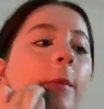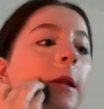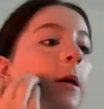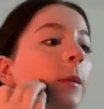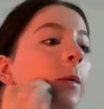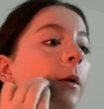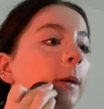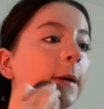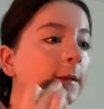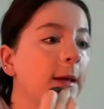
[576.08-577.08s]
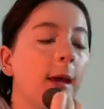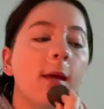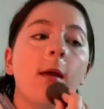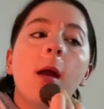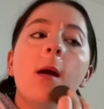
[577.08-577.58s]
a little bit worried about singing,
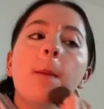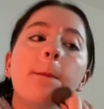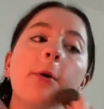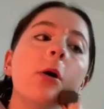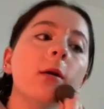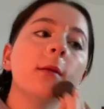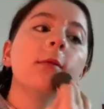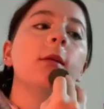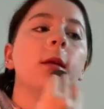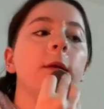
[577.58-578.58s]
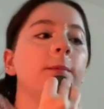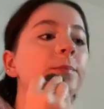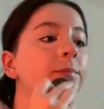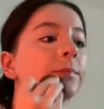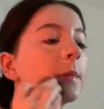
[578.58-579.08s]
but
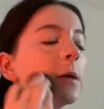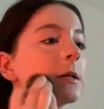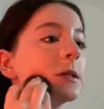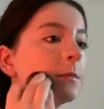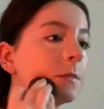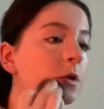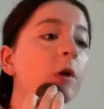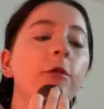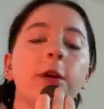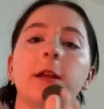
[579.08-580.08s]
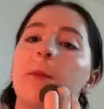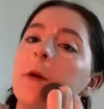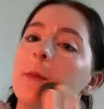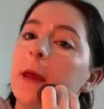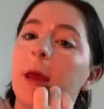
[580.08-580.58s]
there is some sort of freedom
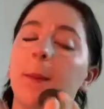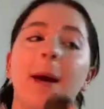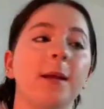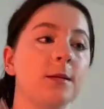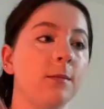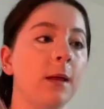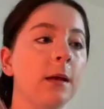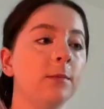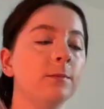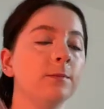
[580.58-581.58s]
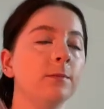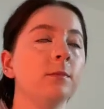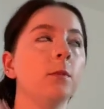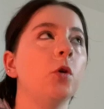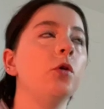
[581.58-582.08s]
with being bad at something
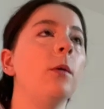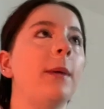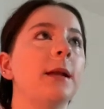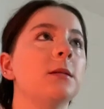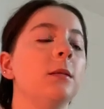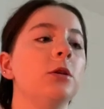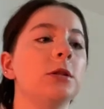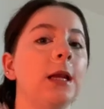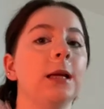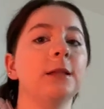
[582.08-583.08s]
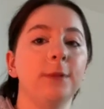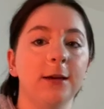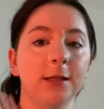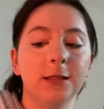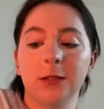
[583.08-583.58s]
or not bad at something, just
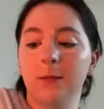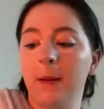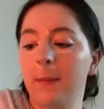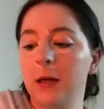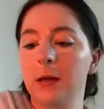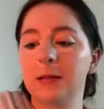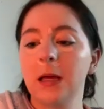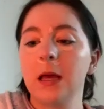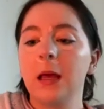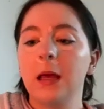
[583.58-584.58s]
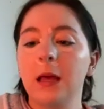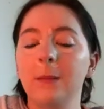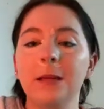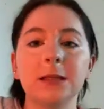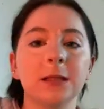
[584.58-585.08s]
inexperienced at something because it
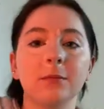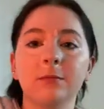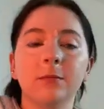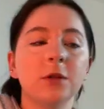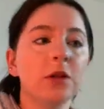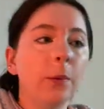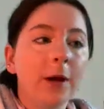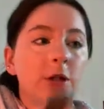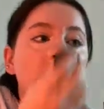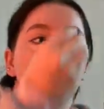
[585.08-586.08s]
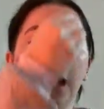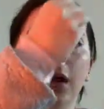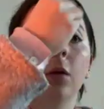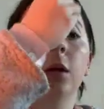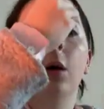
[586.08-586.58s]
means there's no pressure. Like I
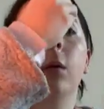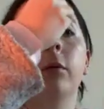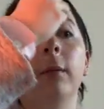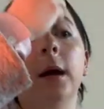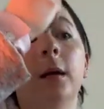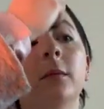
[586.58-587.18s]
can only go up from here.